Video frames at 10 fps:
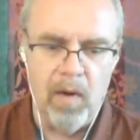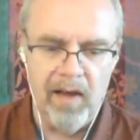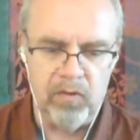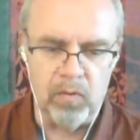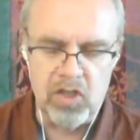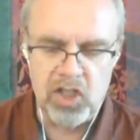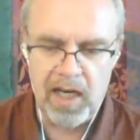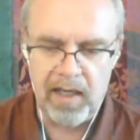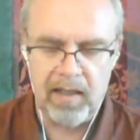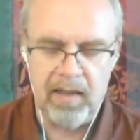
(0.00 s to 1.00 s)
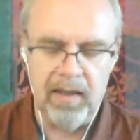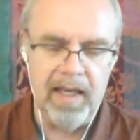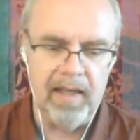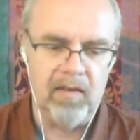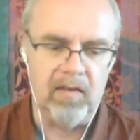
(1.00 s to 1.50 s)
was to check
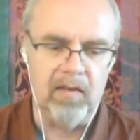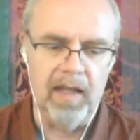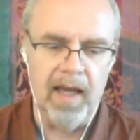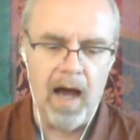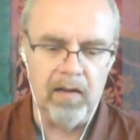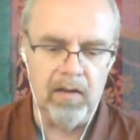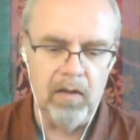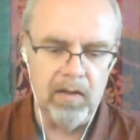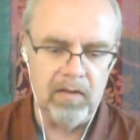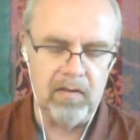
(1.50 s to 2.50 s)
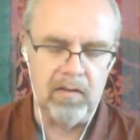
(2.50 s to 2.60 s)
that they are not.